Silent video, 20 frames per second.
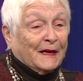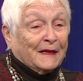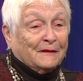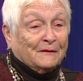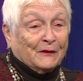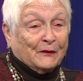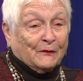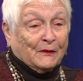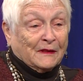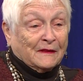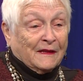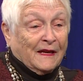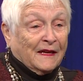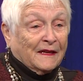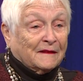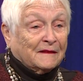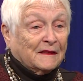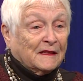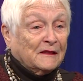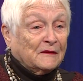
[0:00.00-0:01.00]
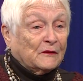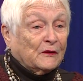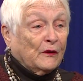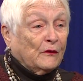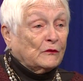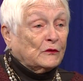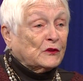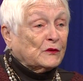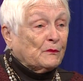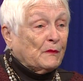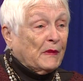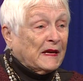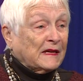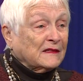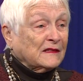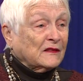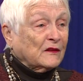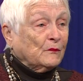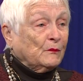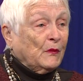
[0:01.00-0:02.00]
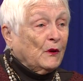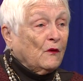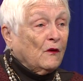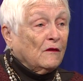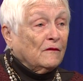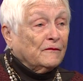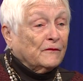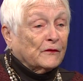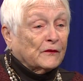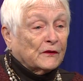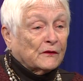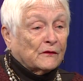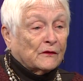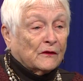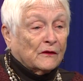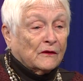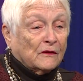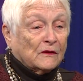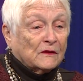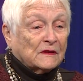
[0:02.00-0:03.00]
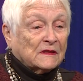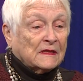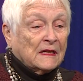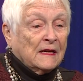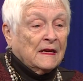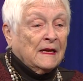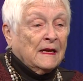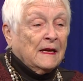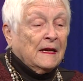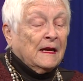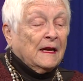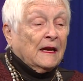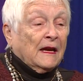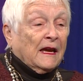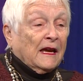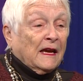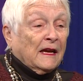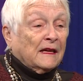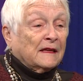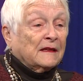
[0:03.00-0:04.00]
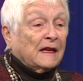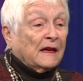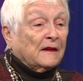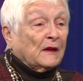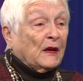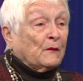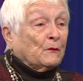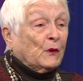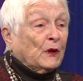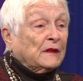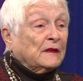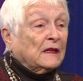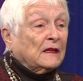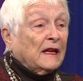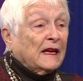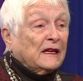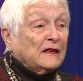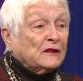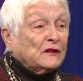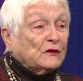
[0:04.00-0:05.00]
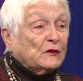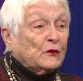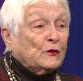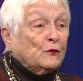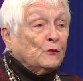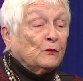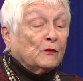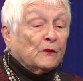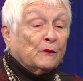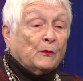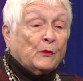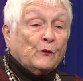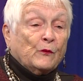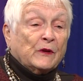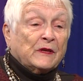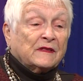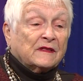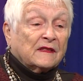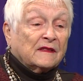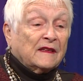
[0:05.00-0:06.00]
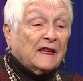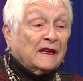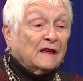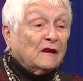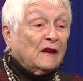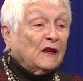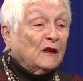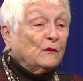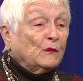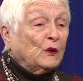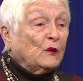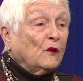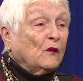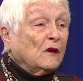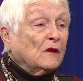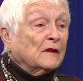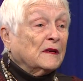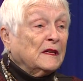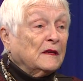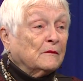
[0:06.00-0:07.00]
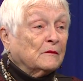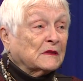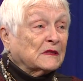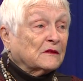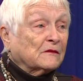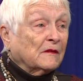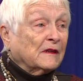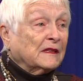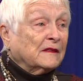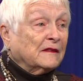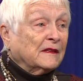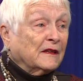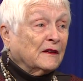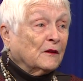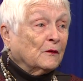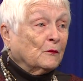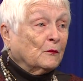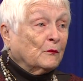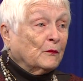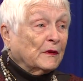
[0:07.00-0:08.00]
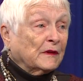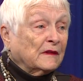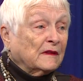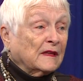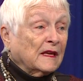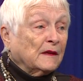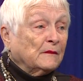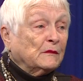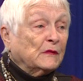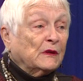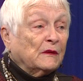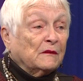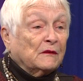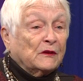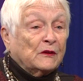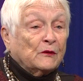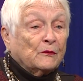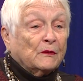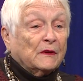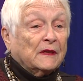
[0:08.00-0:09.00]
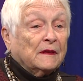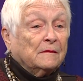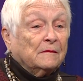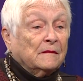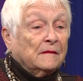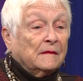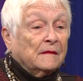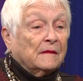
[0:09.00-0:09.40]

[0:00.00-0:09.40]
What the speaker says: doing that. He coached basketball for the girls. And when the last 2 were boys and they came along, he was right there with them doing,